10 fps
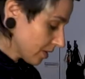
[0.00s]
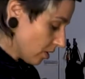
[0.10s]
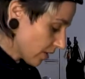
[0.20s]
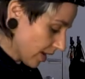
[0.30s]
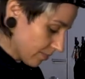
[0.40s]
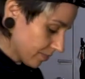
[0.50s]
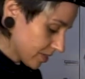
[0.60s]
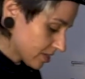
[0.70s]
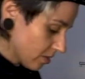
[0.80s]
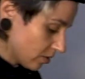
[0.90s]
Okay,
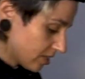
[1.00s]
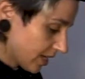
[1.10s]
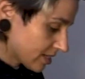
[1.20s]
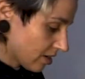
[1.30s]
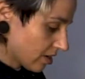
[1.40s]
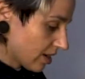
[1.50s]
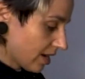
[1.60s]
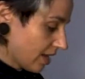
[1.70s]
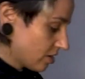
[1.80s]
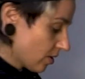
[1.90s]
so to get started,
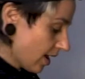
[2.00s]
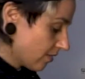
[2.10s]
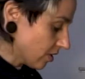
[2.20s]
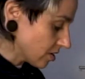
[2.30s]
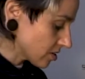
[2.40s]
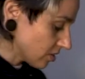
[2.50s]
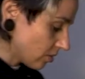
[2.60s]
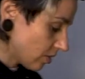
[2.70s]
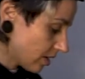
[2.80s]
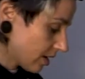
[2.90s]
I do have
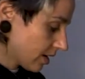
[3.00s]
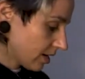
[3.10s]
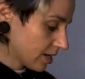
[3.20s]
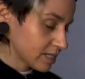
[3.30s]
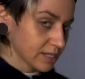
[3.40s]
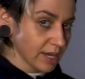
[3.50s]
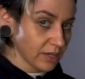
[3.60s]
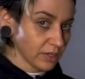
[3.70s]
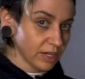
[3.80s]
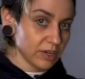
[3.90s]
also a
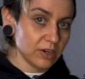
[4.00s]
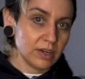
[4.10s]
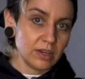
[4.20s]
scale here.